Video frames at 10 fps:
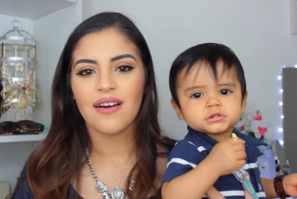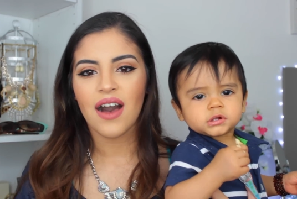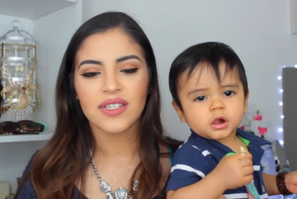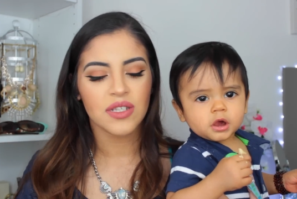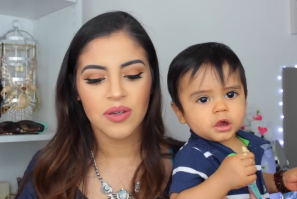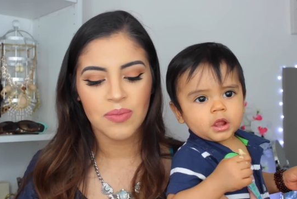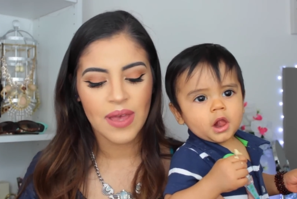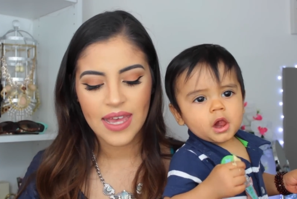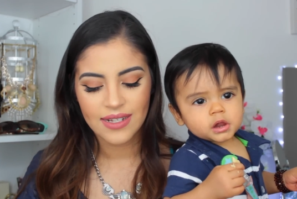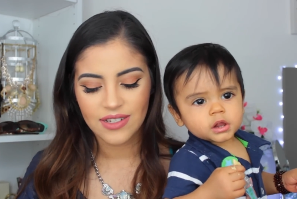Speaker 1: awesome
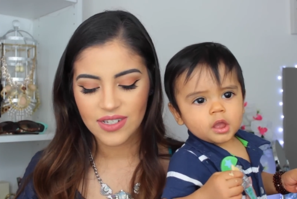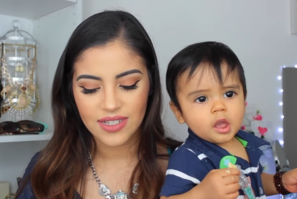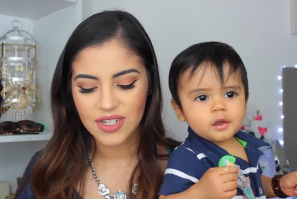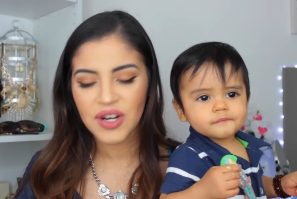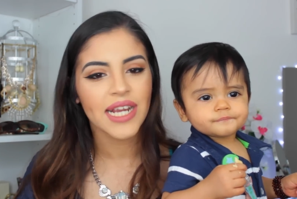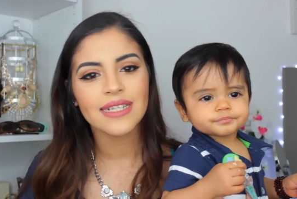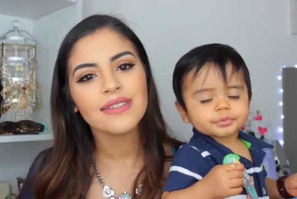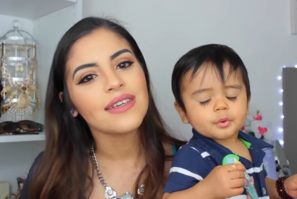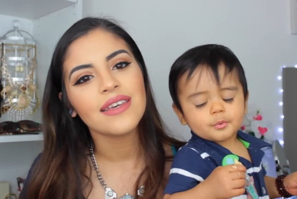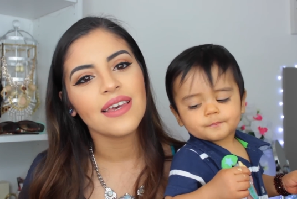and just
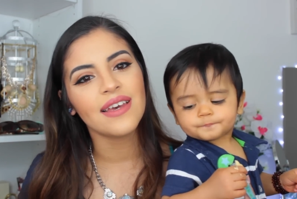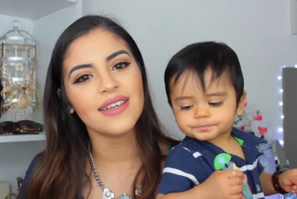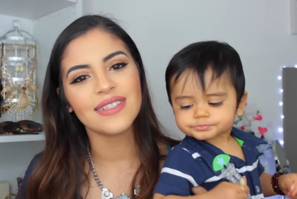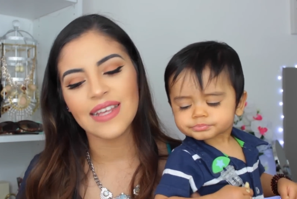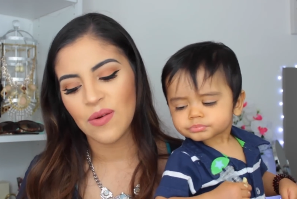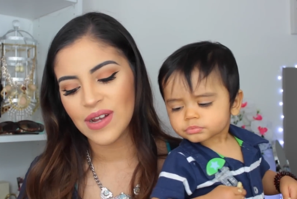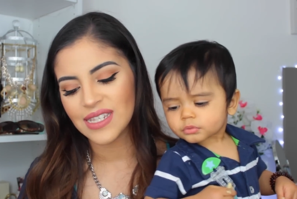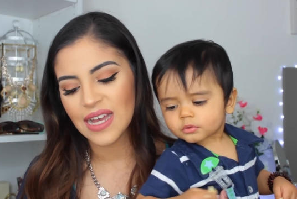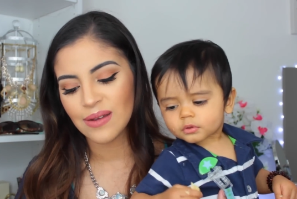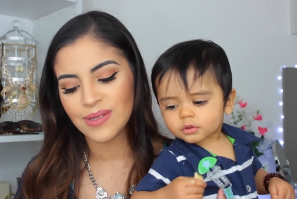crazy he is, and I wanted
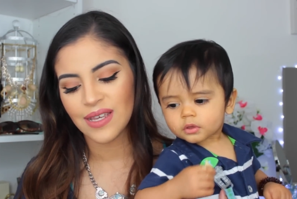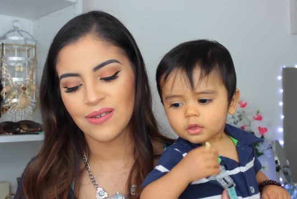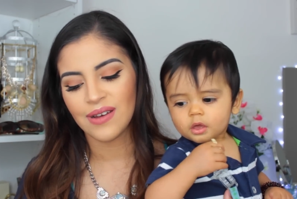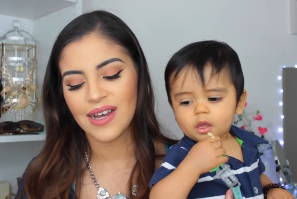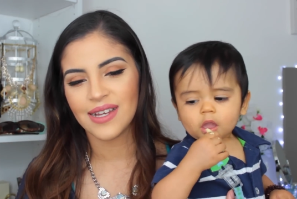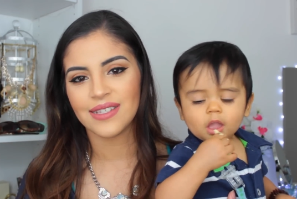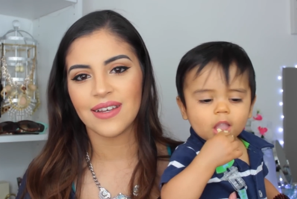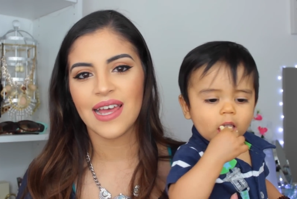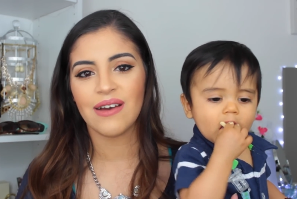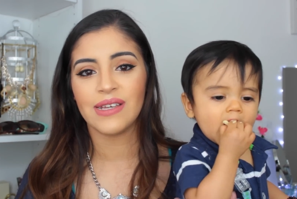to update you guys
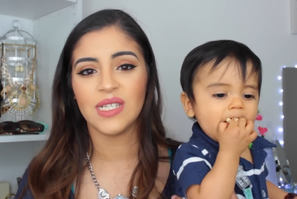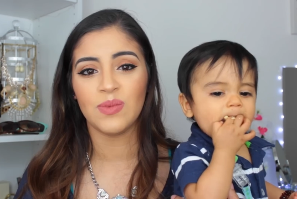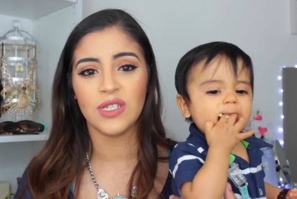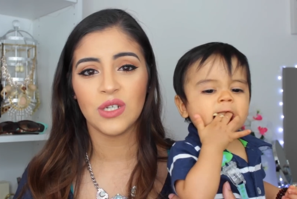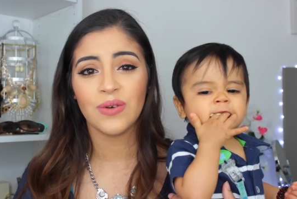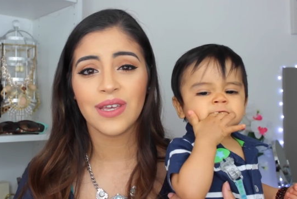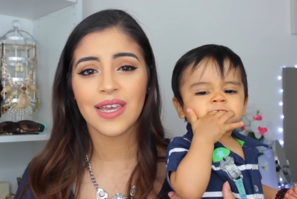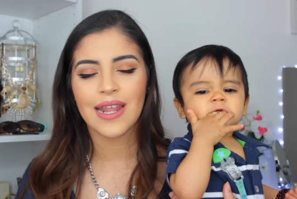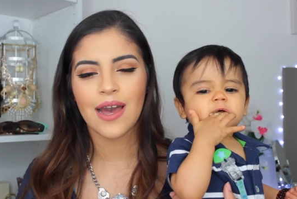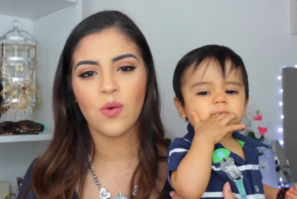on how he's been doing
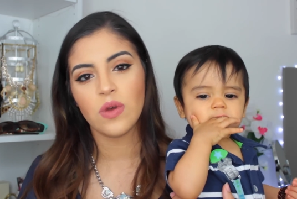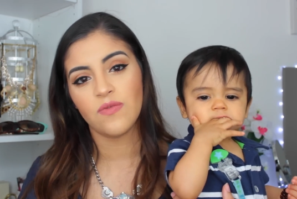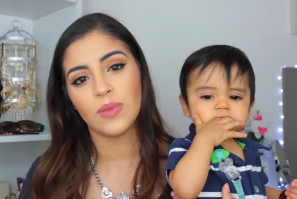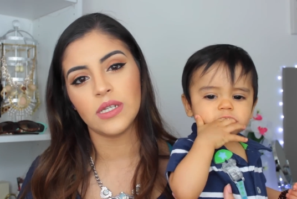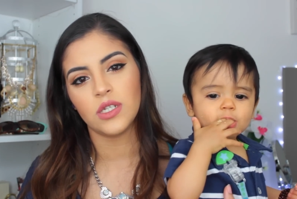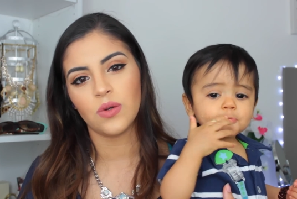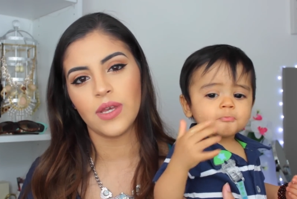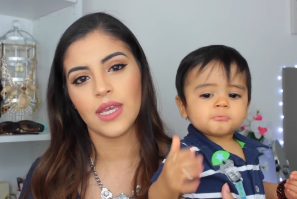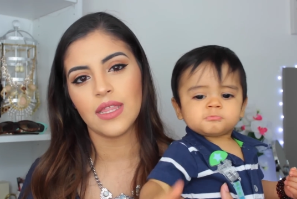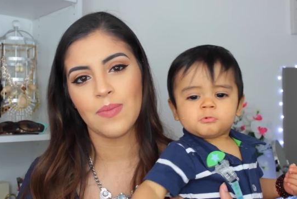and how we've been
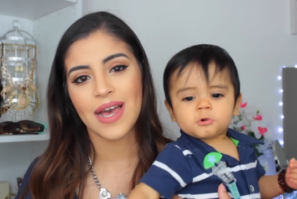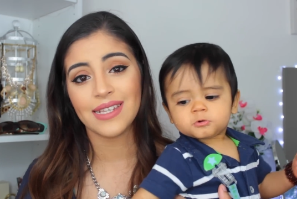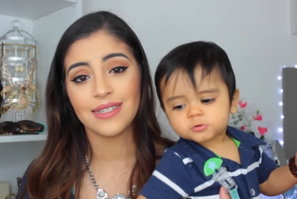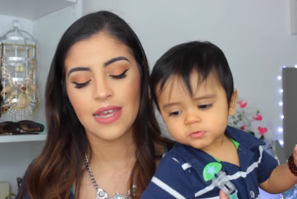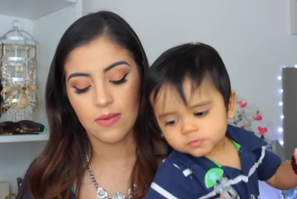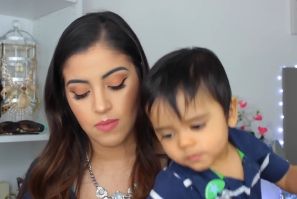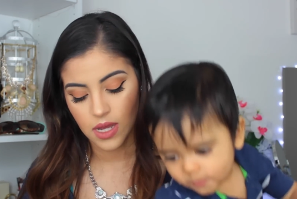doing in the past 10